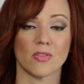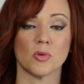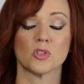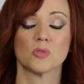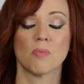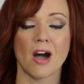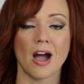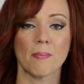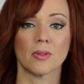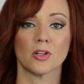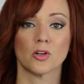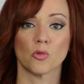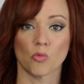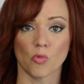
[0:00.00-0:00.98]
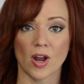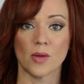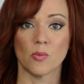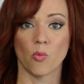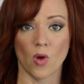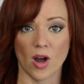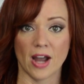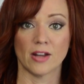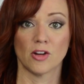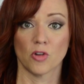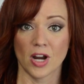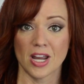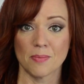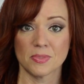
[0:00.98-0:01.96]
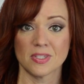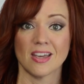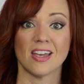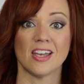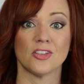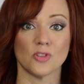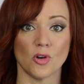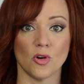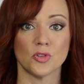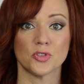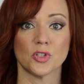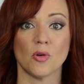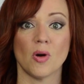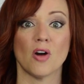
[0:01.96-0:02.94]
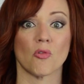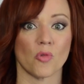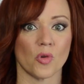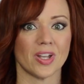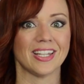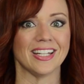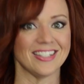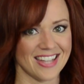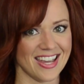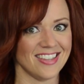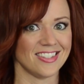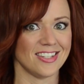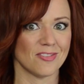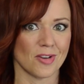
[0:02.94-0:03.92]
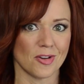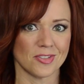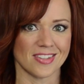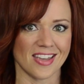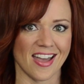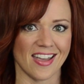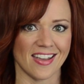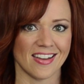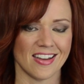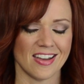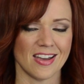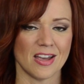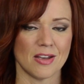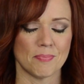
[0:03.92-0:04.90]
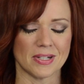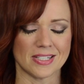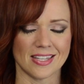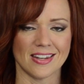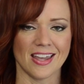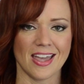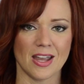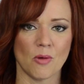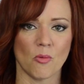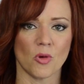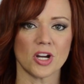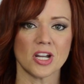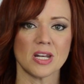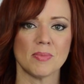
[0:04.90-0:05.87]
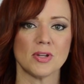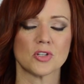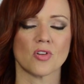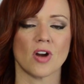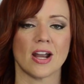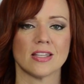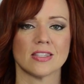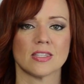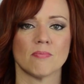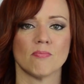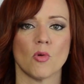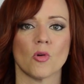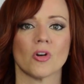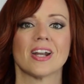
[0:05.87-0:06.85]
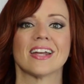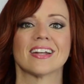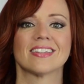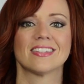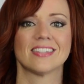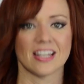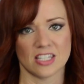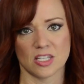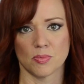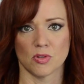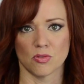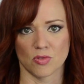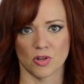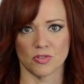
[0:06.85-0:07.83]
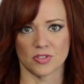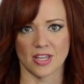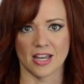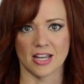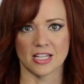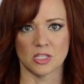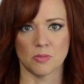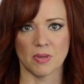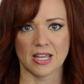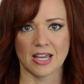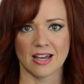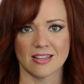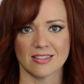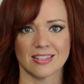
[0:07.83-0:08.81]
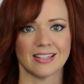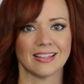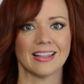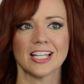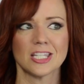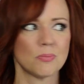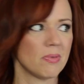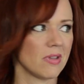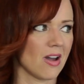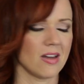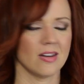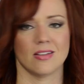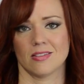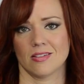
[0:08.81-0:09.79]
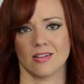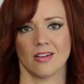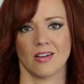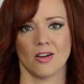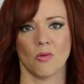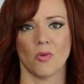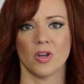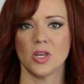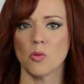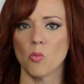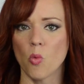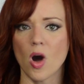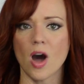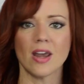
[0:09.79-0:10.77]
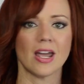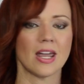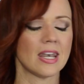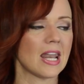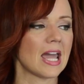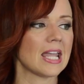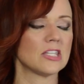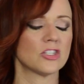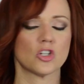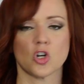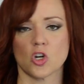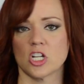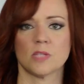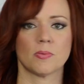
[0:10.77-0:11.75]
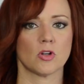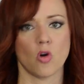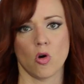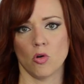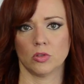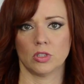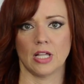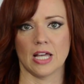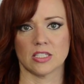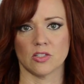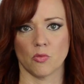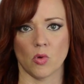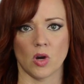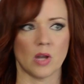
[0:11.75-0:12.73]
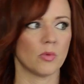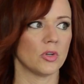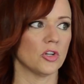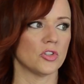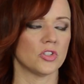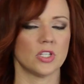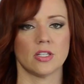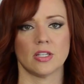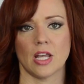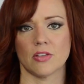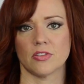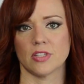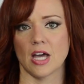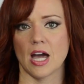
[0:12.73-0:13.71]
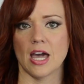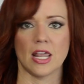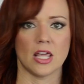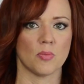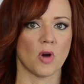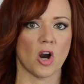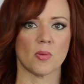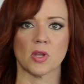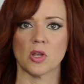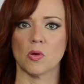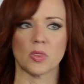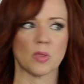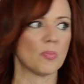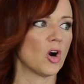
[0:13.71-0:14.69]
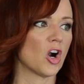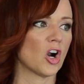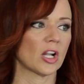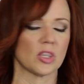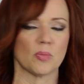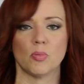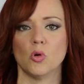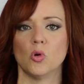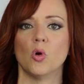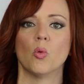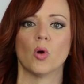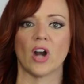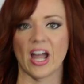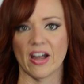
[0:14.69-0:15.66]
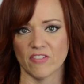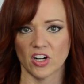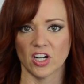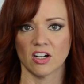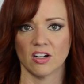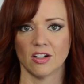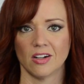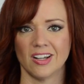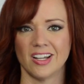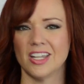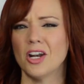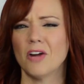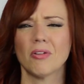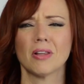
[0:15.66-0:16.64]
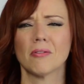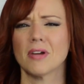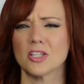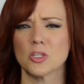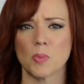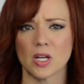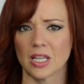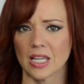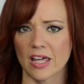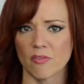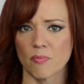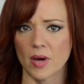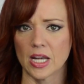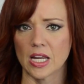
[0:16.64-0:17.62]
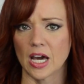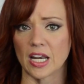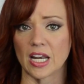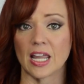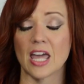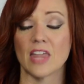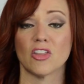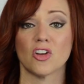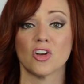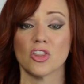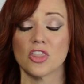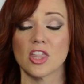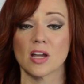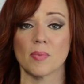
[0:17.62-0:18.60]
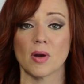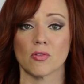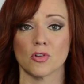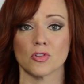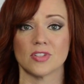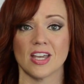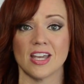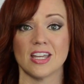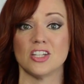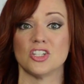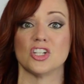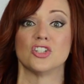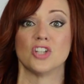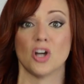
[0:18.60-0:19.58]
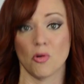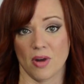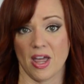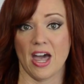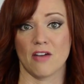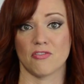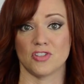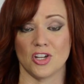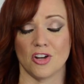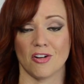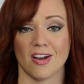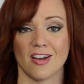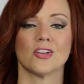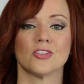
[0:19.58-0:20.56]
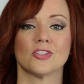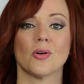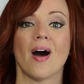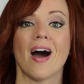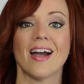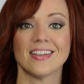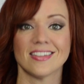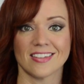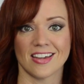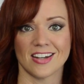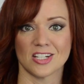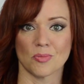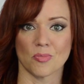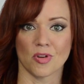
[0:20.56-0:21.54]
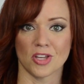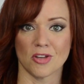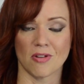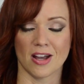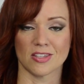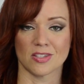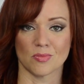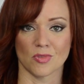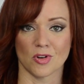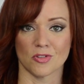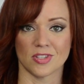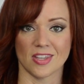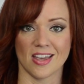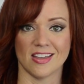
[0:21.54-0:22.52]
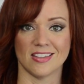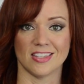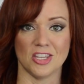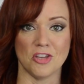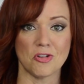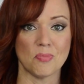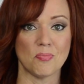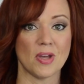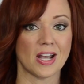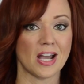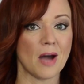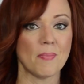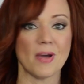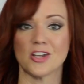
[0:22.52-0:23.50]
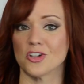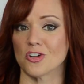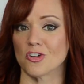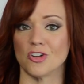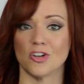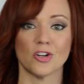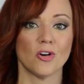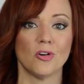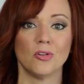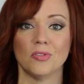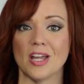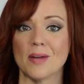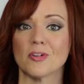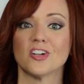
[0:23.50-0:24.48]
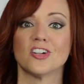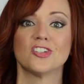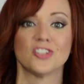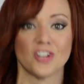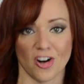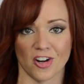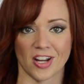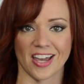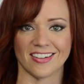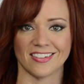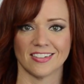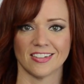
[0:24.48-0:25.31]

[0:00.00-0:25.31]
the most popular red wine grapes is also a really tasty rosé. But today, we're going to be trying some more accessible rosés because, let's be honest, when you want a nice, crisp, cold glass of wine when you're sitting outside at a barbecue, at the park, at the pool, wherever, you don't really want to spend a lot of money on it. And the good thing about rosé is you don't have to. So I decided to bring you guys some rosés that you can pick up at your good old neighborhood Target.